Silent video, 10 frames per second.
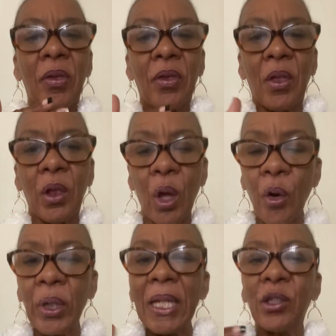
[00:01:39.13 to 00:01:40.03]

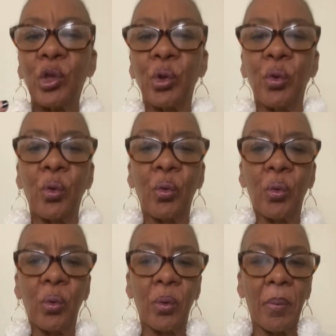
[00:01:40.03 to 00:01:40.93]
learning to
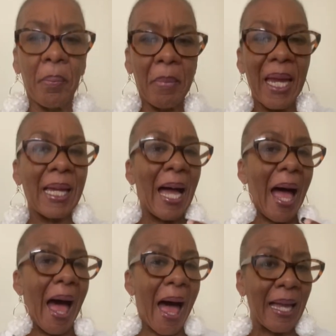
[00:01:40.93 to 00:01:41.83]
make
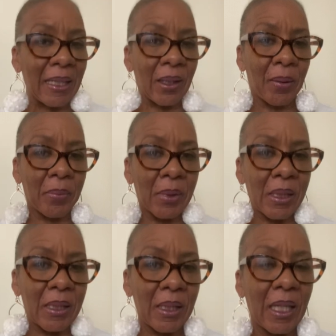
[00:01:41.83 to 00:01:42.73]

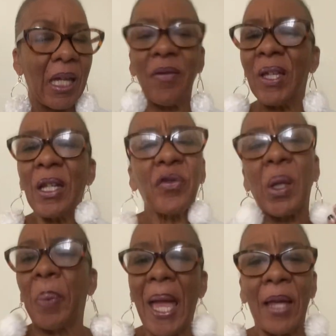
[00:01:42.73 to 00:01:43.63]
items, even if the
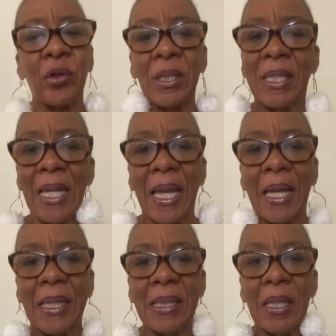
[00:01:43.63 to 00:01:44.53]
pattern
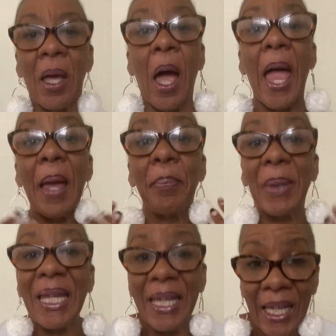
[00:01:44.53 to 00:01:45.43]
says
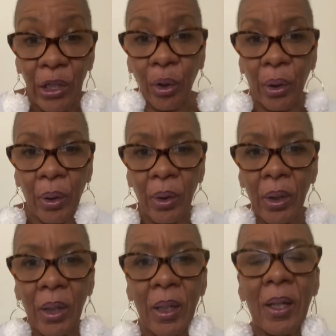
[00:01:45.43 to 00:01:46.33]
beginner,
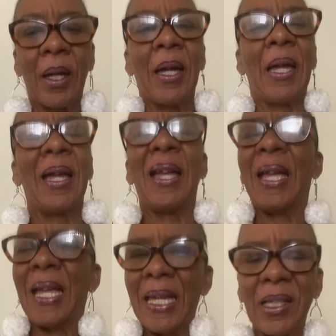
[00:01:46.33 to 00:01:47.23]

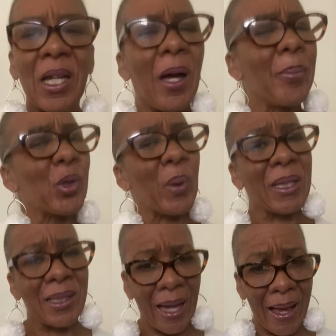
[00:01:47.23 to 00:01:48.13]
it comes
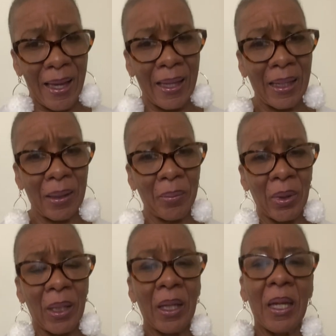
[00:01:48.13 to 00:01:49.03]
with time,
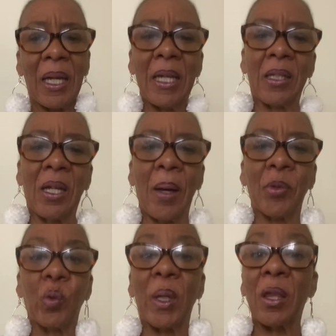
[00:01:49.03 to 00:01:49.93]
it
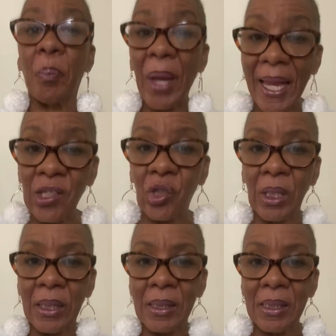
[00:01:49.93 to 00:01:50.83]
comes with
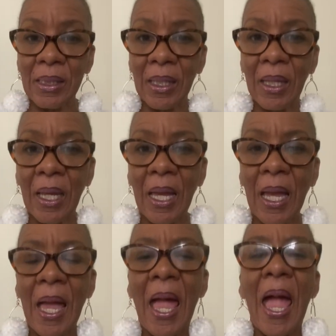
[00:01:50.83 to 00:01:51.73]
patience,
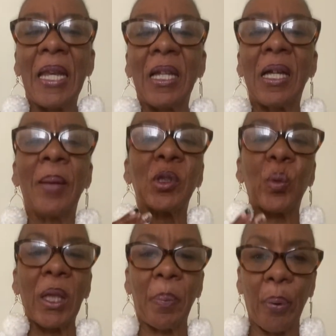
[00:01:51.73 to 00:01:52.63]
and it comes
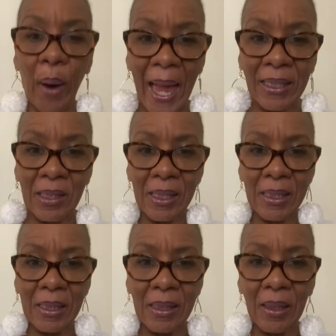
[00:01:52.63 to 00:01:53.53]
with
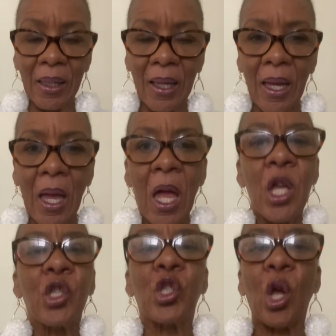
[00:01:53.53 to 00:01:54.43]
practice.
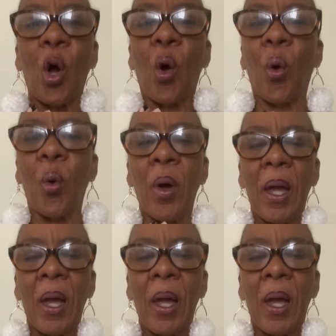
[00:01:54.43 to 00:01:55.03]
So